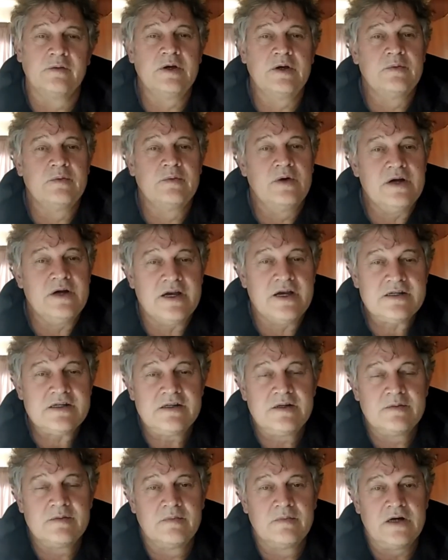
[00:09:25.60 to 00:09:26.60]
we were
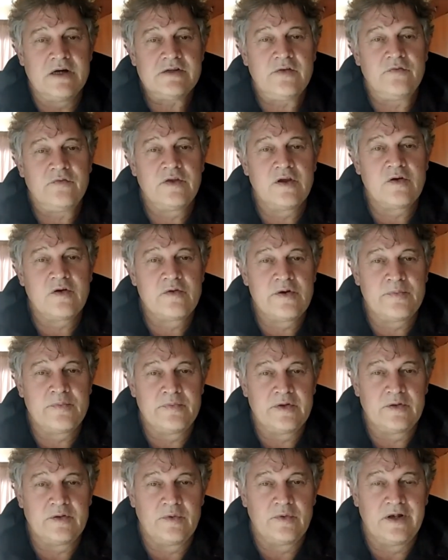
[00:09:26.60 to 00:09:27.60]
actually, most of the
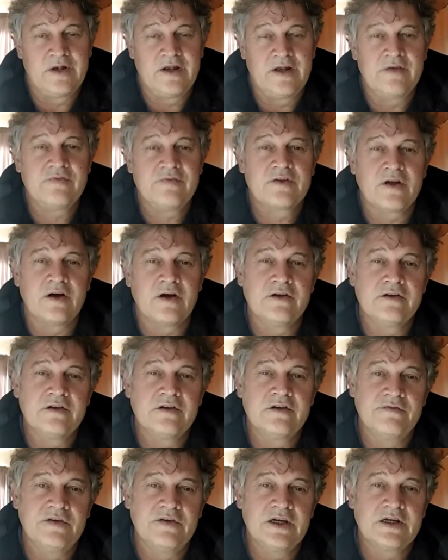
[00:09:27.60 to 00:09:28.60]
equipment we left on
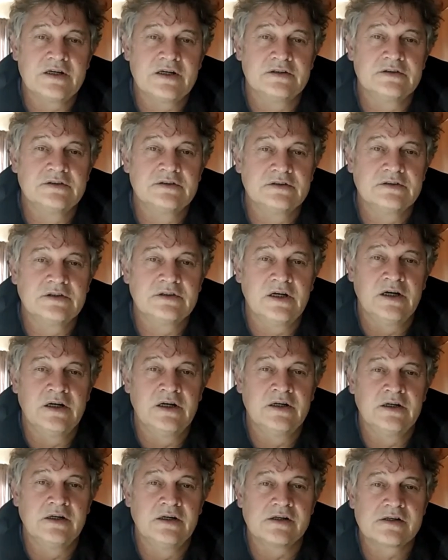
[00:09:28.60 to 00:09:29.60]
the vehicle.
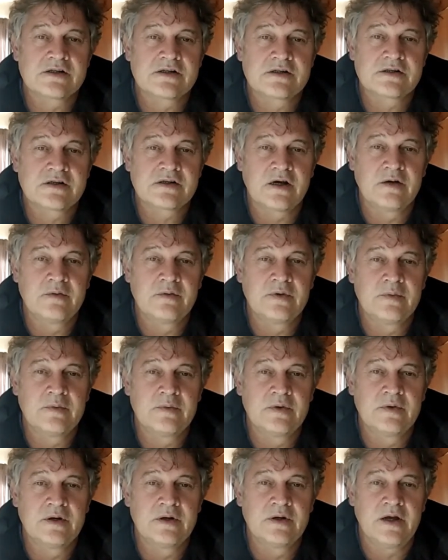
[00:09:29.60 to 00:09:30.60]
Uh, so we
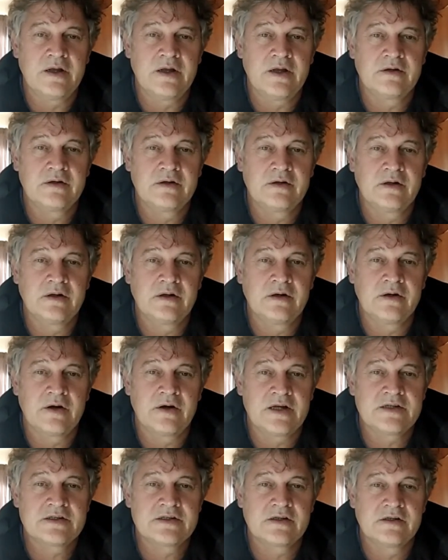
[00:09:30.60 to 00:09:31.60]
were had uh,
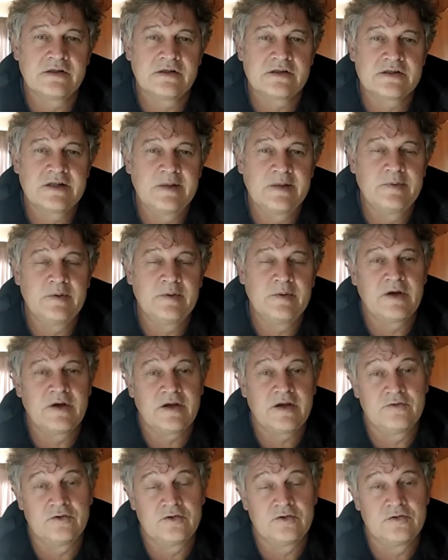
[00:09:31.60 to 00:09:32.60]
rats in the sleeping bag
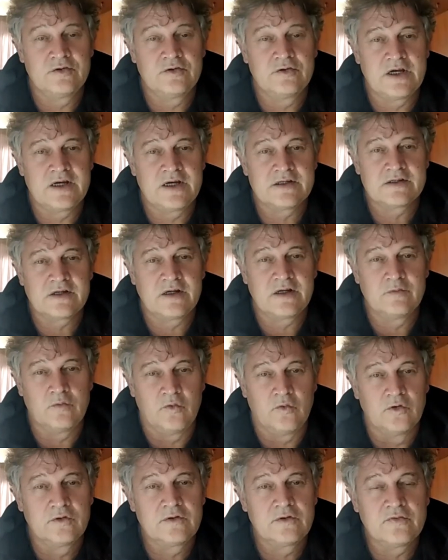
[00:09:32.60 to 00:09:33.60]
for two days and
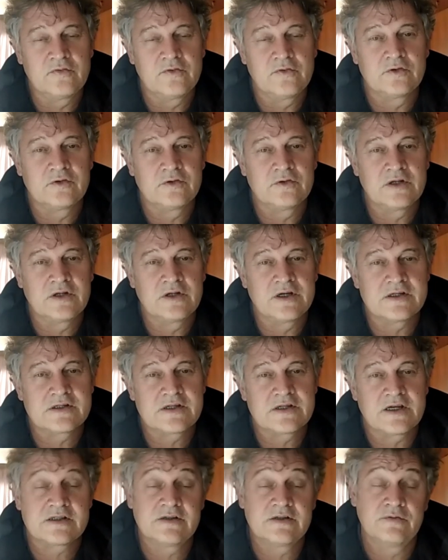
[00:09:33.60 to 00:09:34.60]
water for two days,
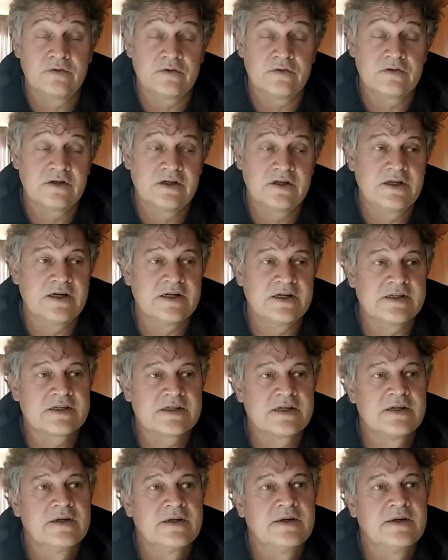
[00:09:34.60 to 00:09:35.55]
actually for three days,